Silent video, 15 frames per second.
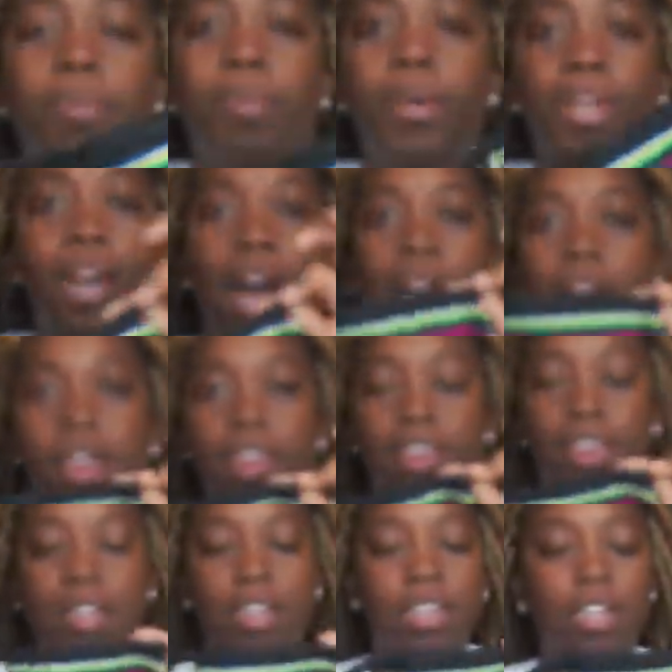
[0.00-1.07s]
pick
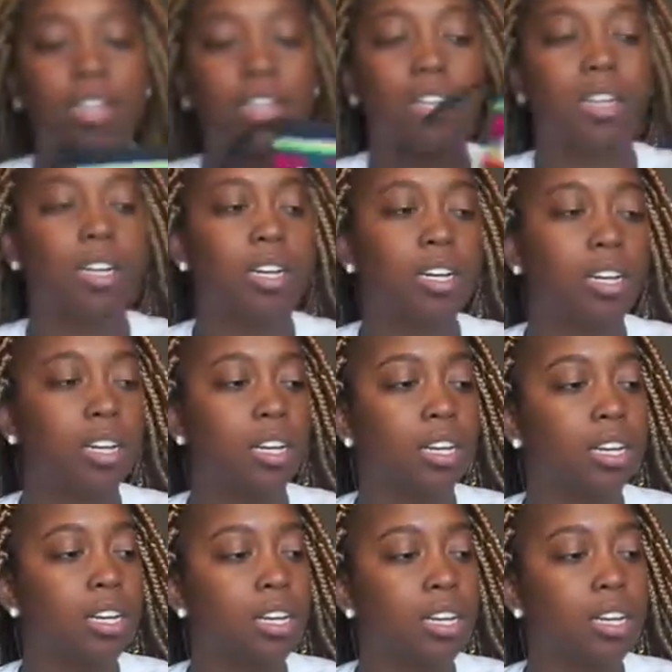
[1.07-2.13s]
the
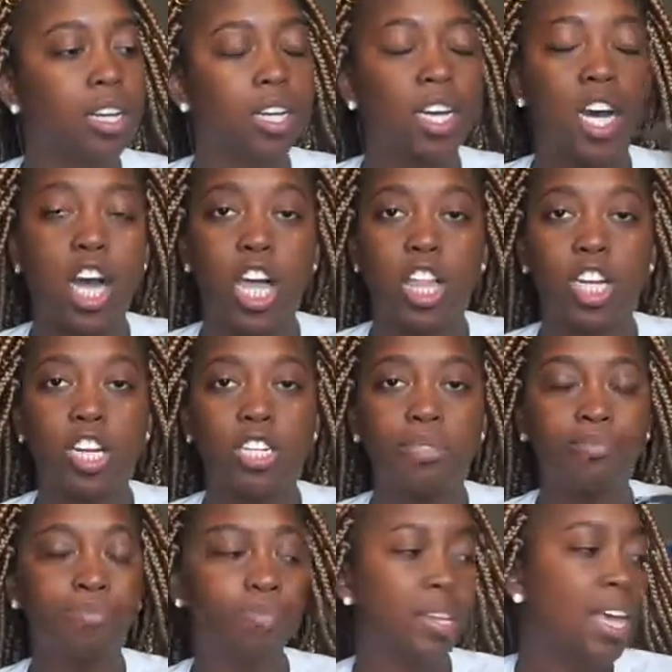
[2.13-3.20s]
color
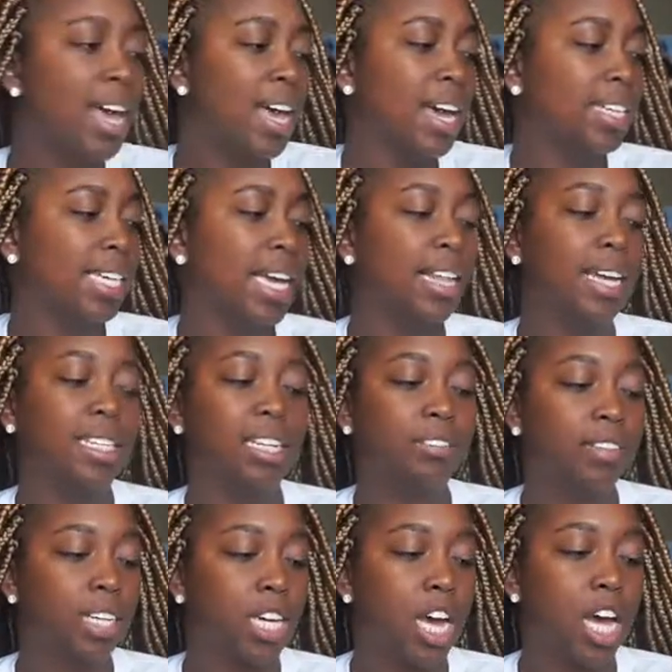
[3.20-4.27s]
because they had like
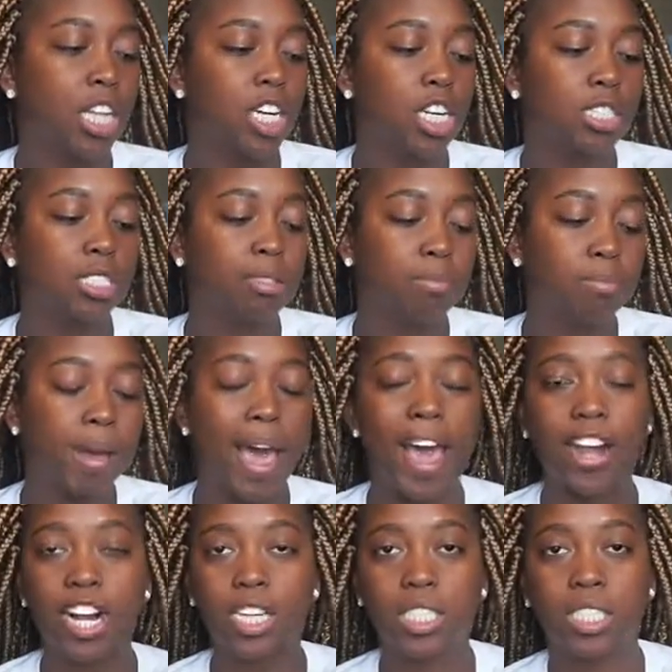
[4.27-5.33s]
different colors and
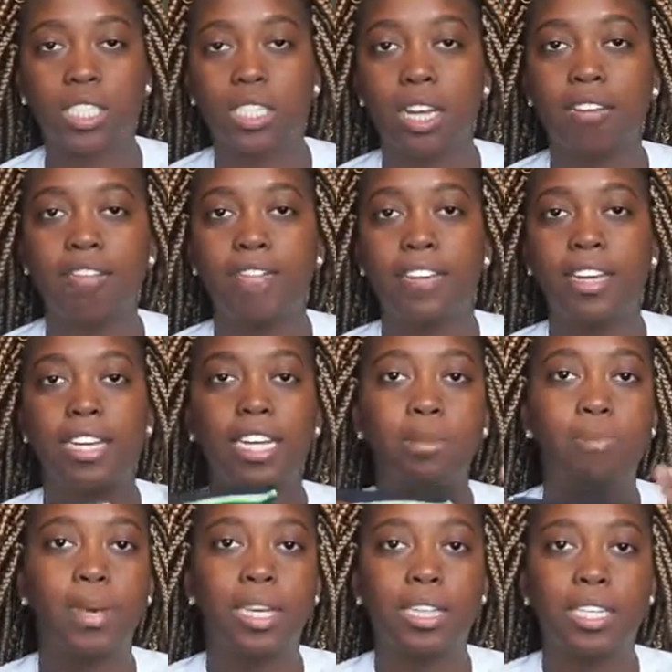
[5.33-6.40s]
patterns and stuff, and he
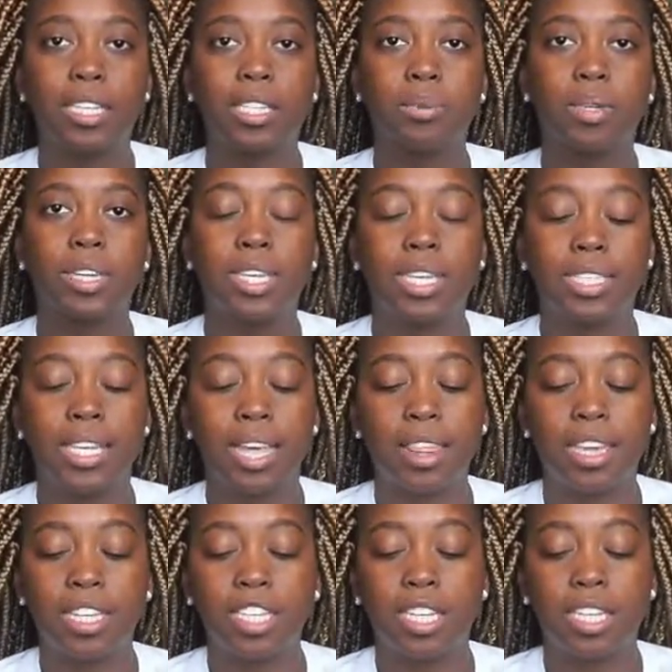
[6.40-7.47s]
picked this one. He said
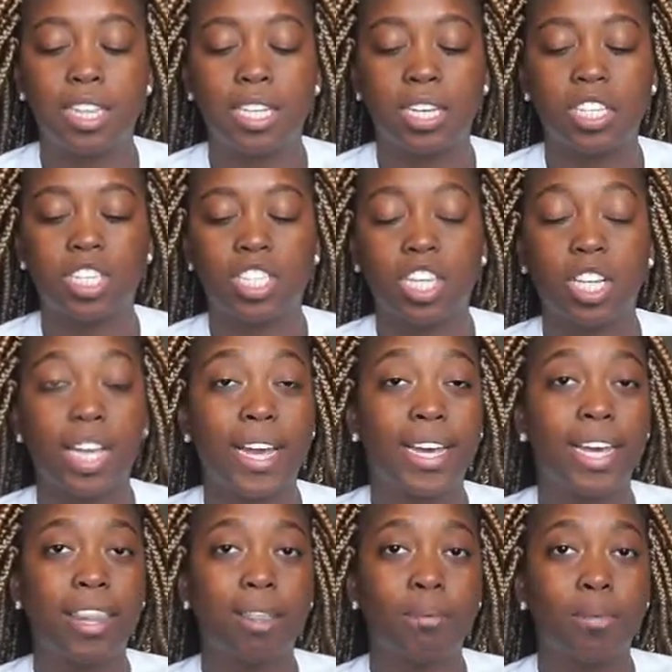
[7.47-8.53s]
that he thinks she'll like it the